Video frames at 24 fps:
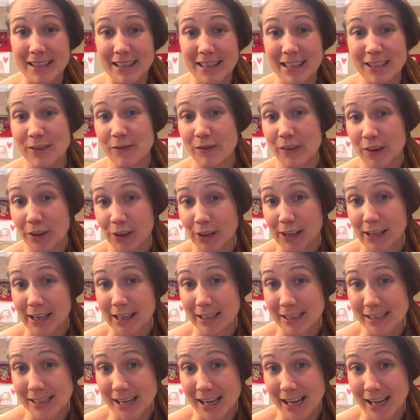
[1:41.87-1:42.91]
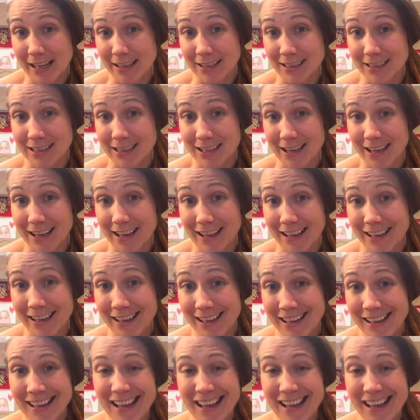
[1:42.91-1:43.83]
that's fairly contained today.